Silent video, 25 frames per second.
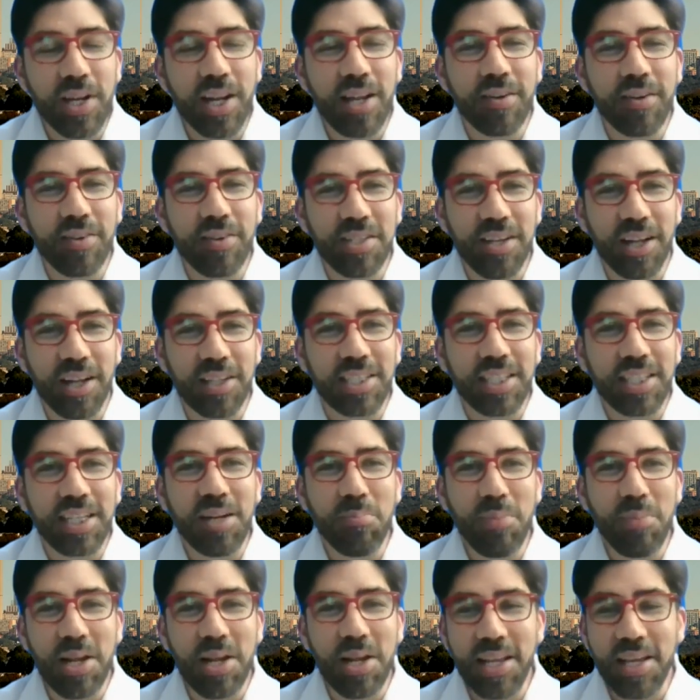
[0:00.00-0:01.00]
resulting
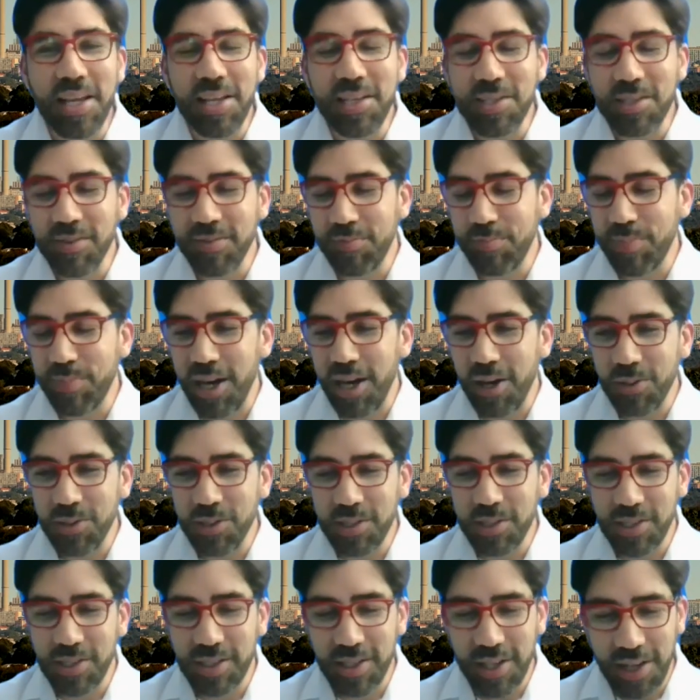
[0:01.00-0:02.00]
in millions of
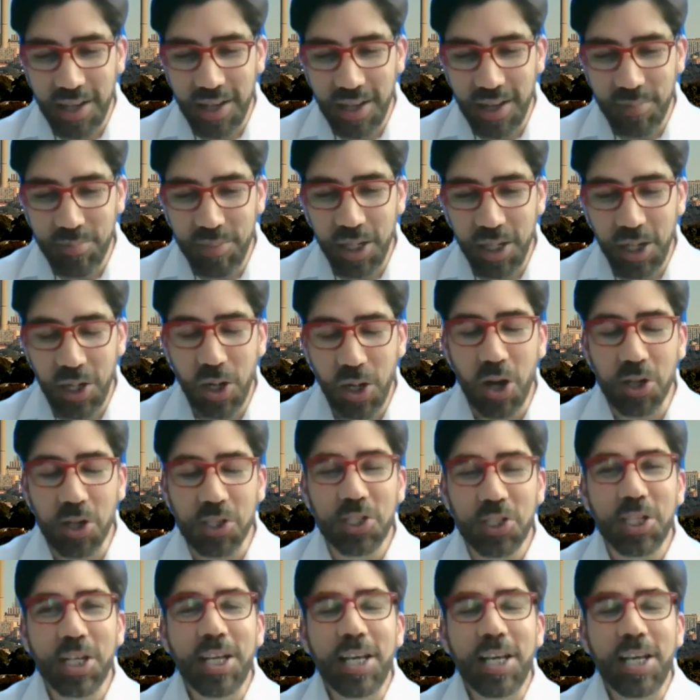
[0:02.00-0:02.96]
pounds being lost.